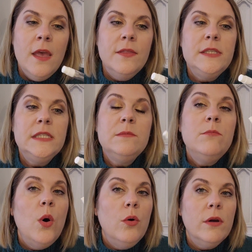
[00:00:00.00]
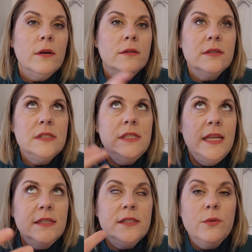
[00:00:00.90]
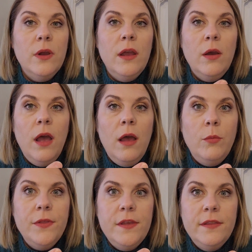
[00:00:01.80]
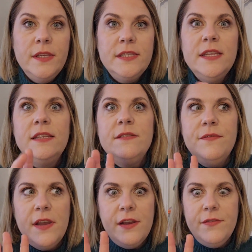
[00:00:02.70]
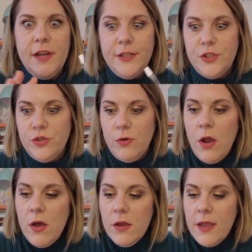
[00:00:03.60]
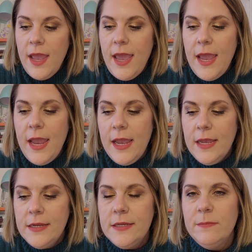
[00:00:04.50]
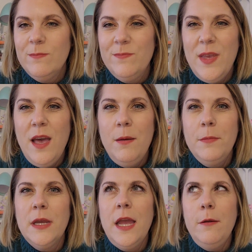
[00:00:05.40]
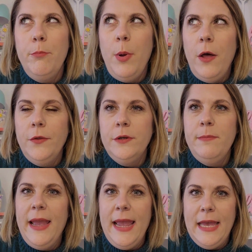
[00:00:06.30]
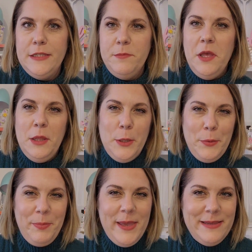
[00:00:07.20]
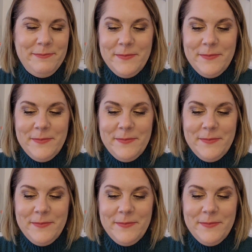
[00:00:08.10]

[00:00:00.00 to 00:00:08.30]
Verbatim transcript: The smoke scent within this is very, very strong, and kind of bothered my asthma a little bit.